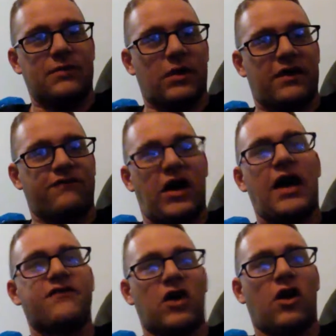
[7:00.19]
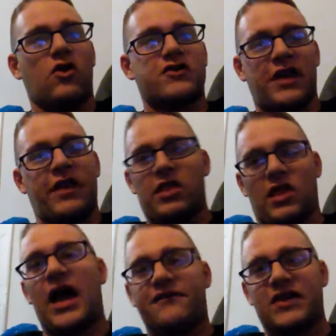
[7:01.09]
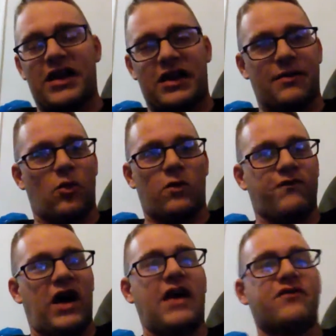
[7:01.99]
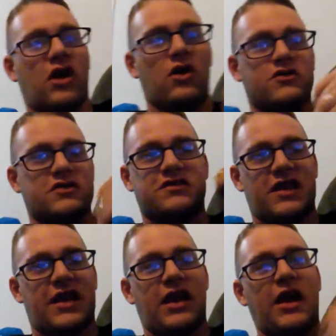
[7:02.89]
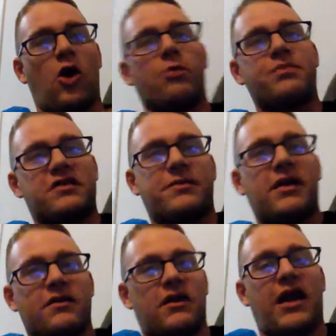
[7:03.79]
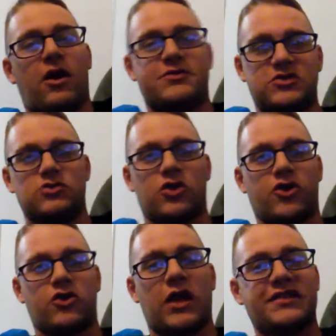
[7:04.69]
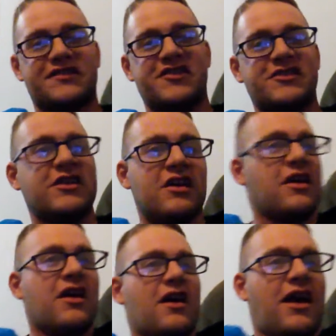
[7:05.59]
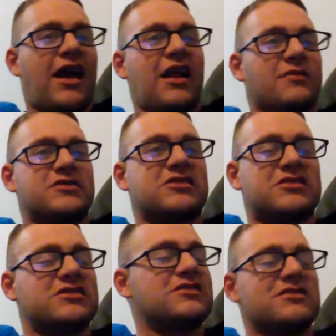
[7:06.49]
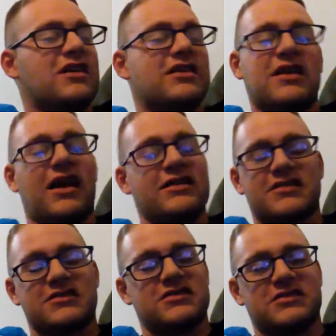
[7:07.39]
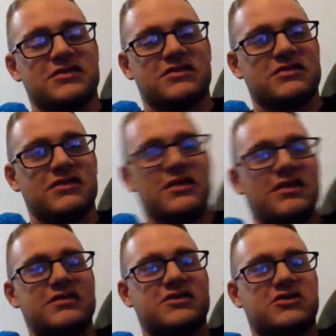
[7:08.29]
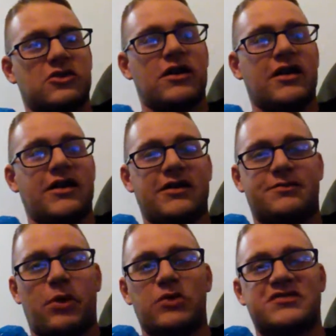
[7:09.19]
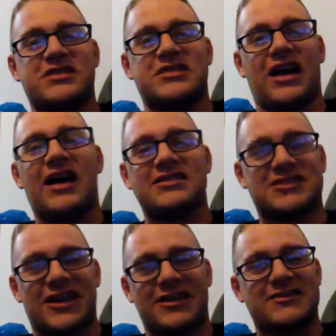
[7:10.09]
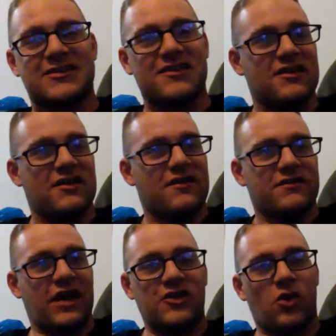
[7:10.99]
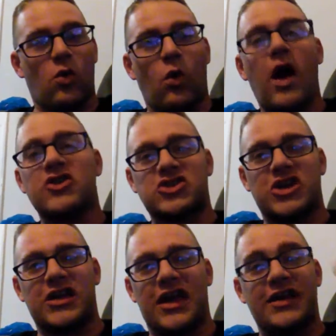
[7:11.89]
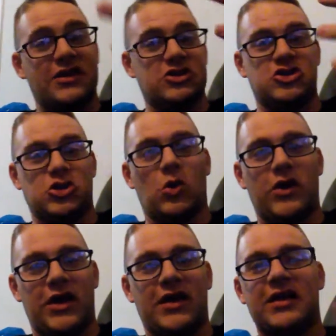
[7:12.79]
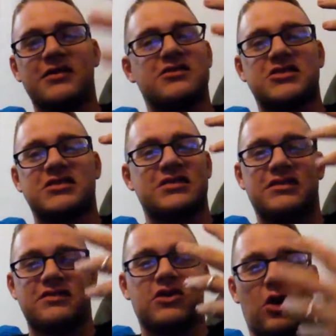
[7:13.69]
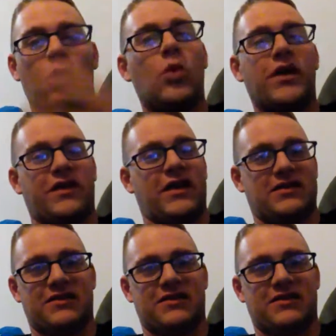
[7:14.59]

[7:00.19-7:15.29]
him like five dollars and then laughed at him or five dollars and saying I hope this uh, helps you learn your lesson. And I'm like guys, he's trying. He's posting content that you're watching and enjoying, just go with it.